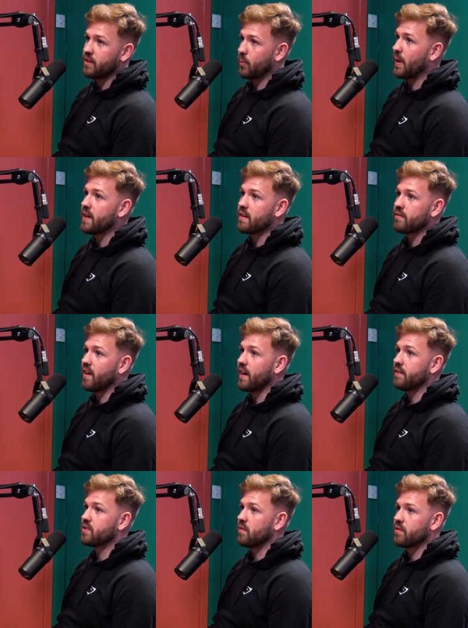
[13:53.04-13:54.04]

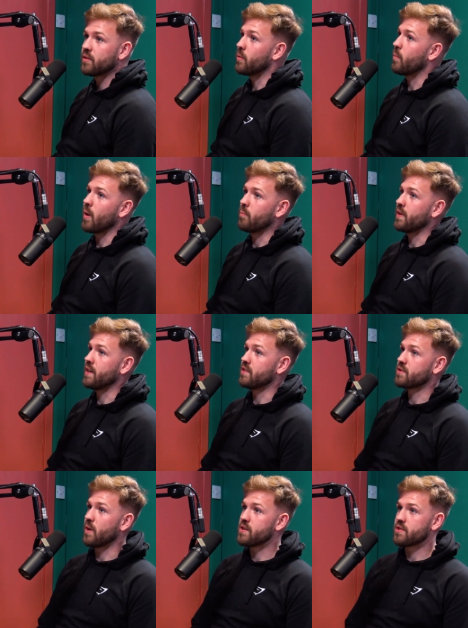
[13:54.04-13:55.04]
25, something in my brain
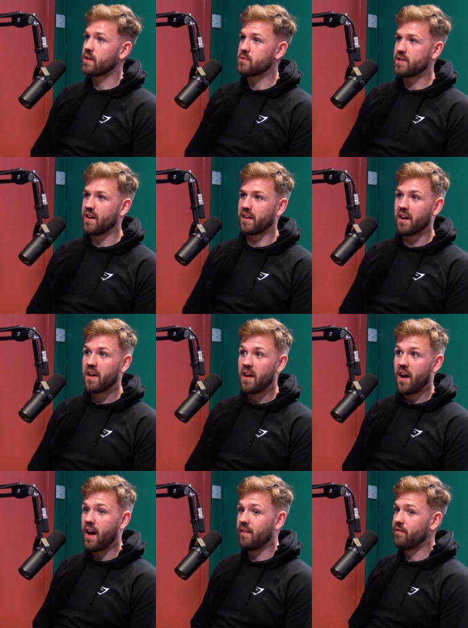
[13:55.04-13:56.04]
switched. I was like,
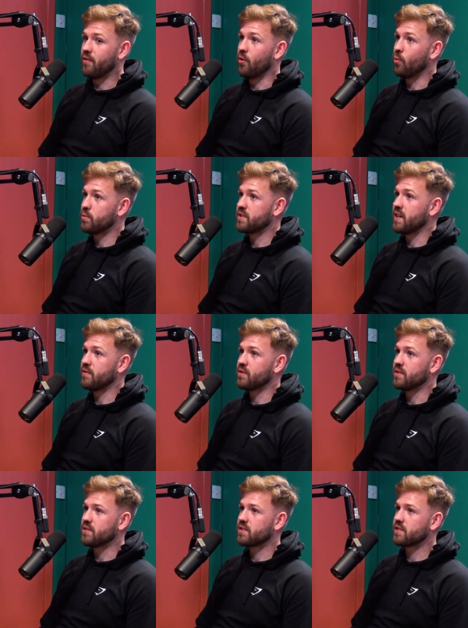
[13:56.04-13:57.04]
I have no
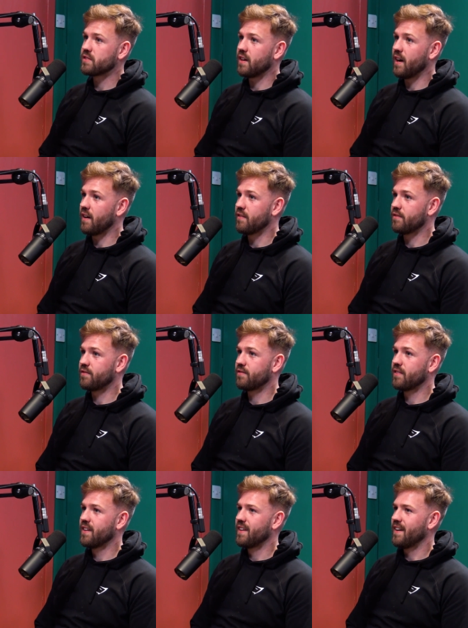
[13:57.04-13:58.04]
savings. yeah, I've,
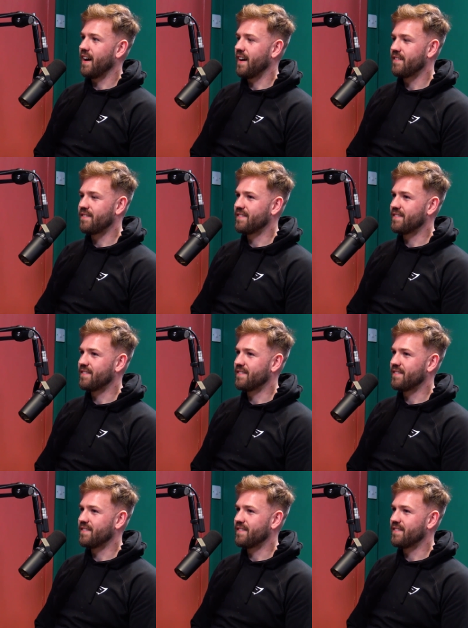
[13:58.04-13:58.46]
yeah. I've